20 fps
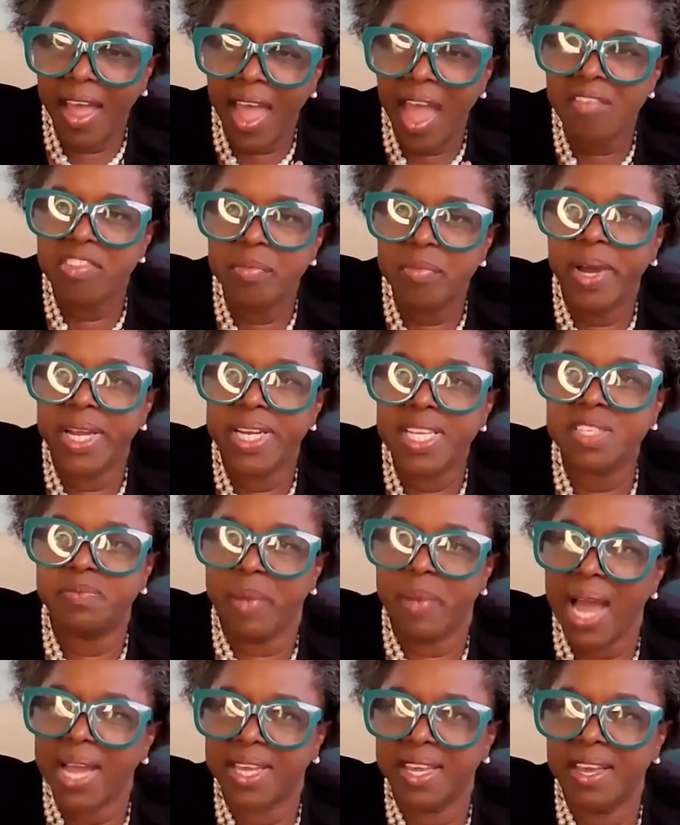
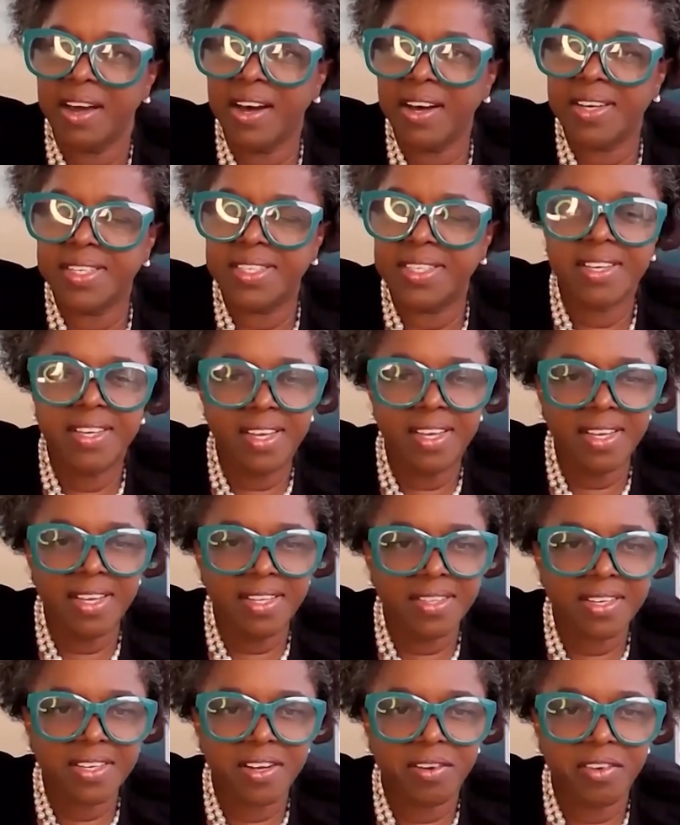Everybody's backyard
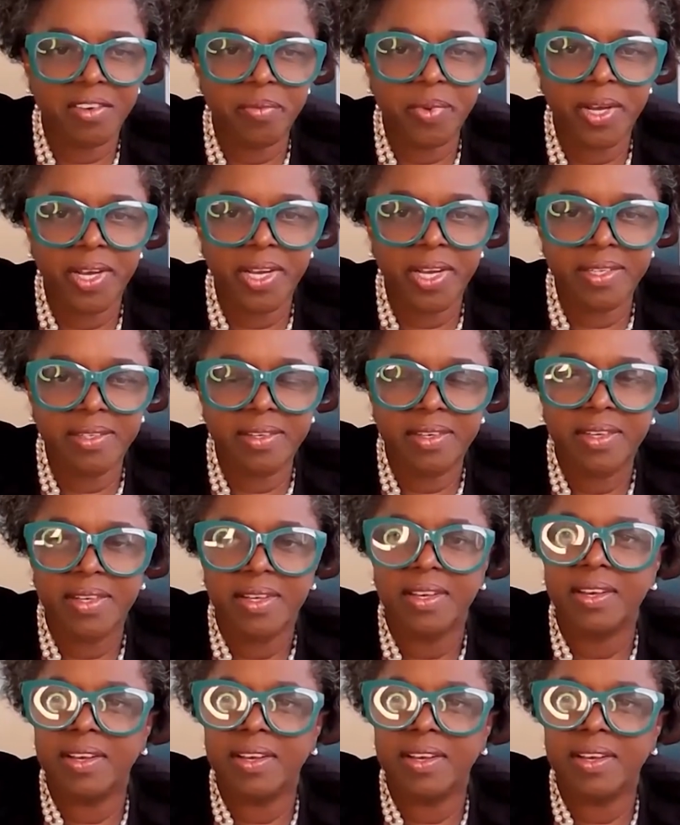in the Caribbean